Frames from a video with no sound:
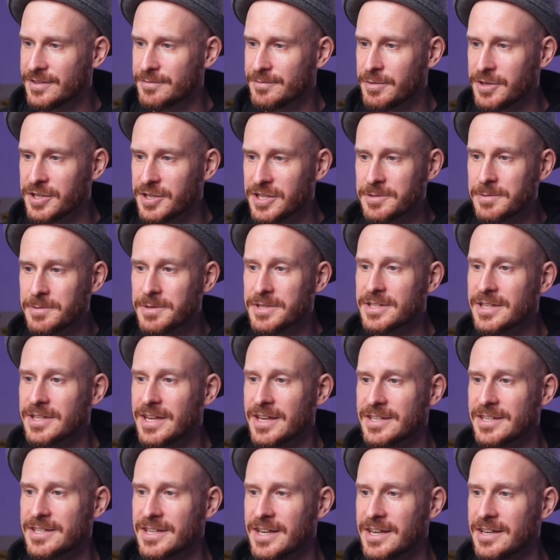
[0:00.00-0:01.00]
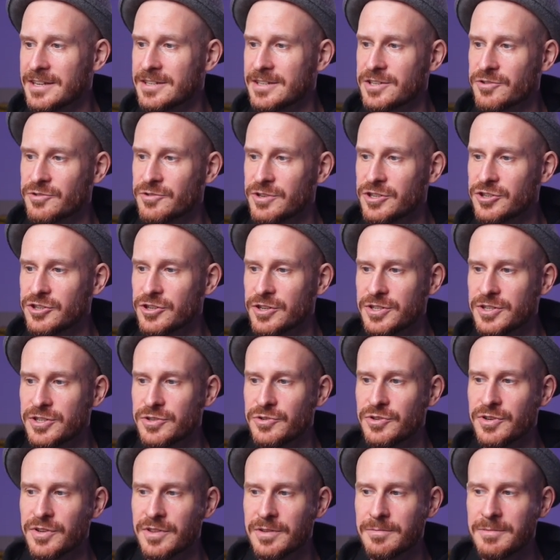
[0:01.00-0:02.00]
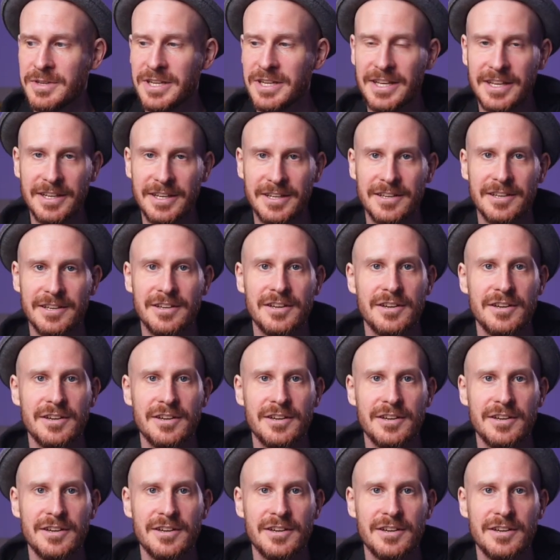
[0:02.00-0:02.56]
participants can send screenshots during the meeting.